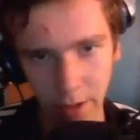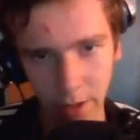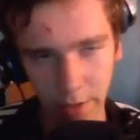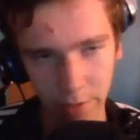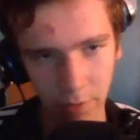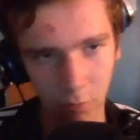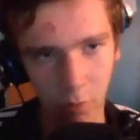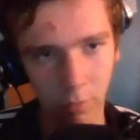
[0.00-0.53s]

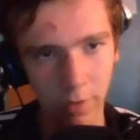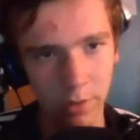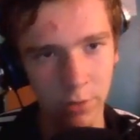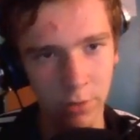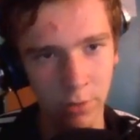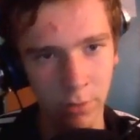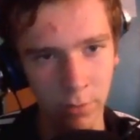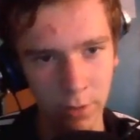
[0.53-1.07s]
And then what we
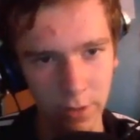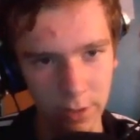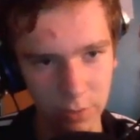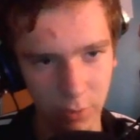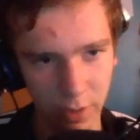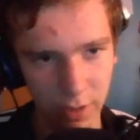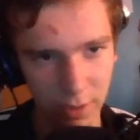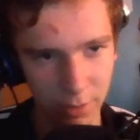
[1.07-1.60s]
do is
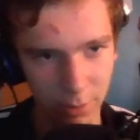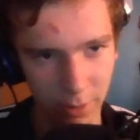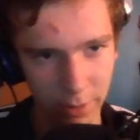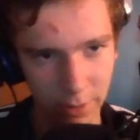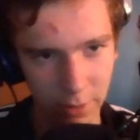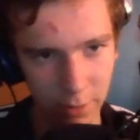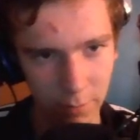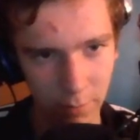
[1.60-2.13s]
we can
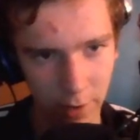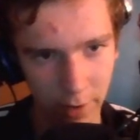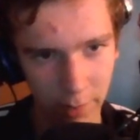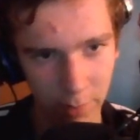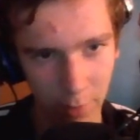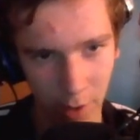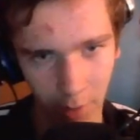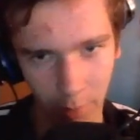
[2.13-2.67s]
click make
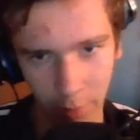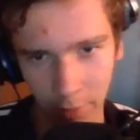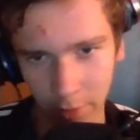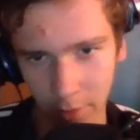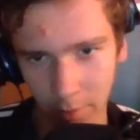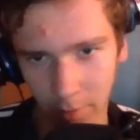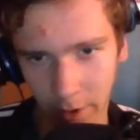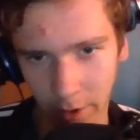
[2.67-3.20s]
pump.
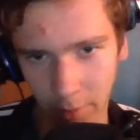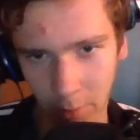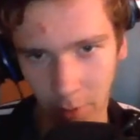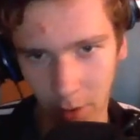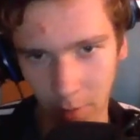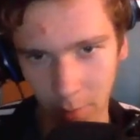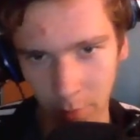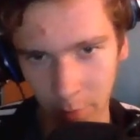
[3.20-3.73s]
Make
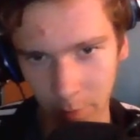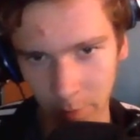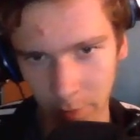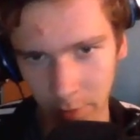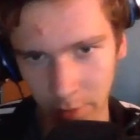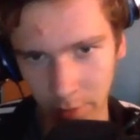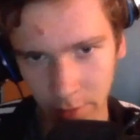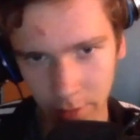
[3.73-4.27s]
pump?
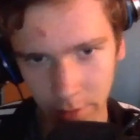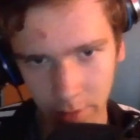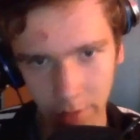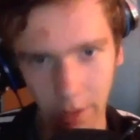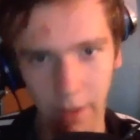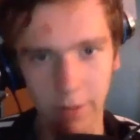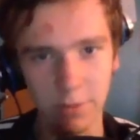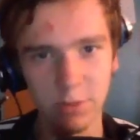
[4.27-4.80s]

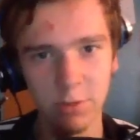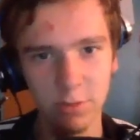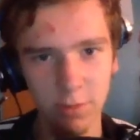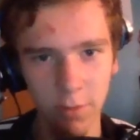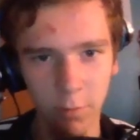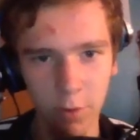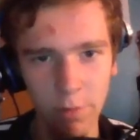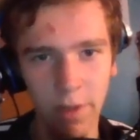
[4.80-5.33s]
Yes,
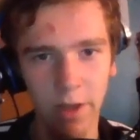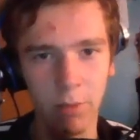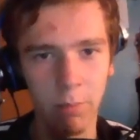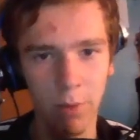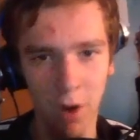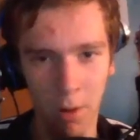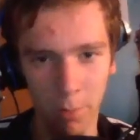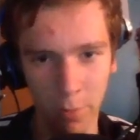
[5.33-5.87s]
we make
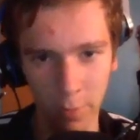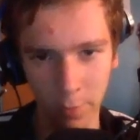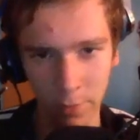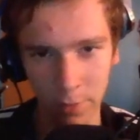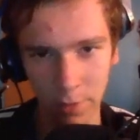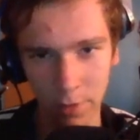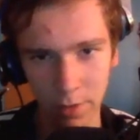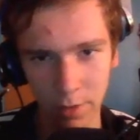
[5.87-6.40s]
pump.
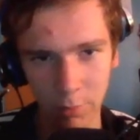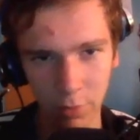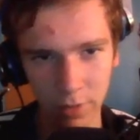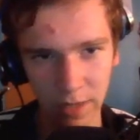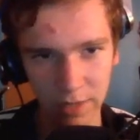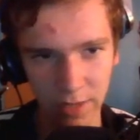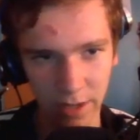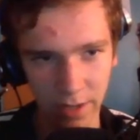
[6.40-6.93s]
But
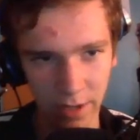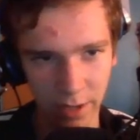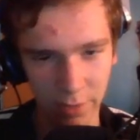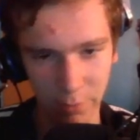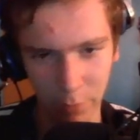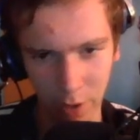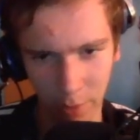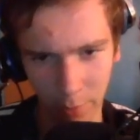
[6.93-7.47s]
not that kind
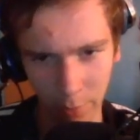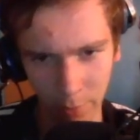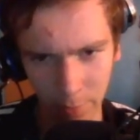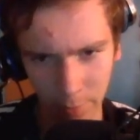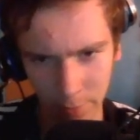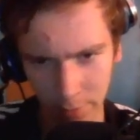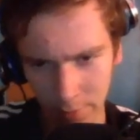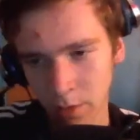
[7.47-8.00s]
of pump.
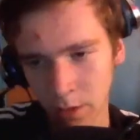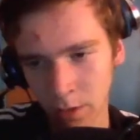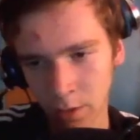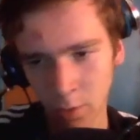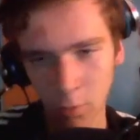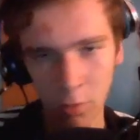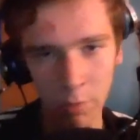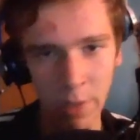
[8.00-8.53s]

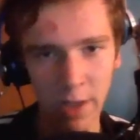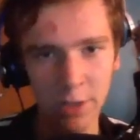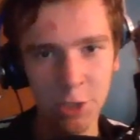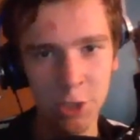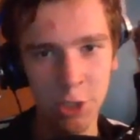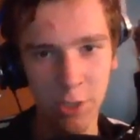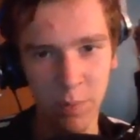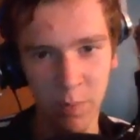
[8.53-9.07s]
We make
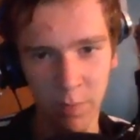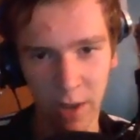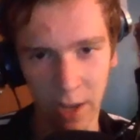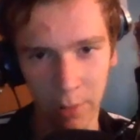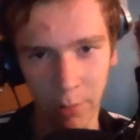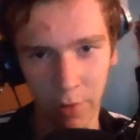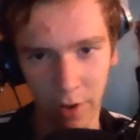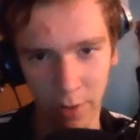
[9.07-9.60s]
cheap
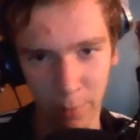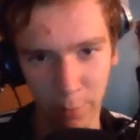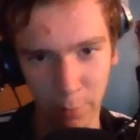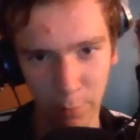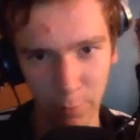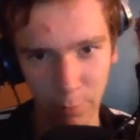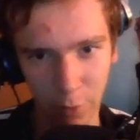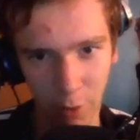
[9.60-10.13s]
man by a
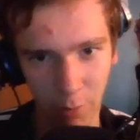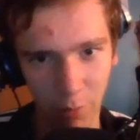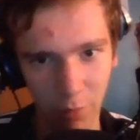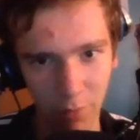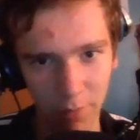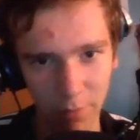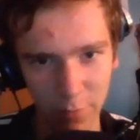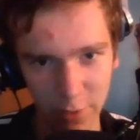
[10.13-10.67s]
pump.
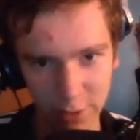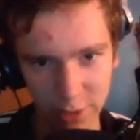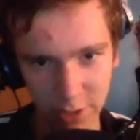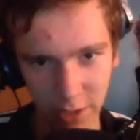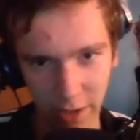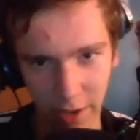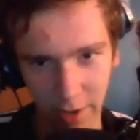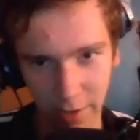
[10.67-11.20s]
This
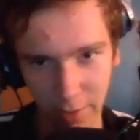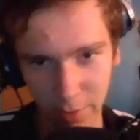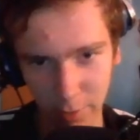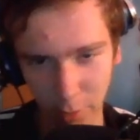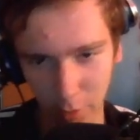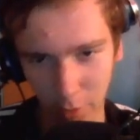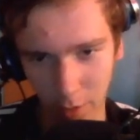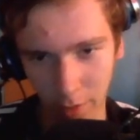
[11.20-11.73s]
guy.
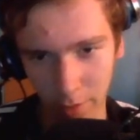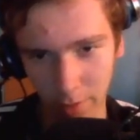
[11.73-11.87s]
Huh.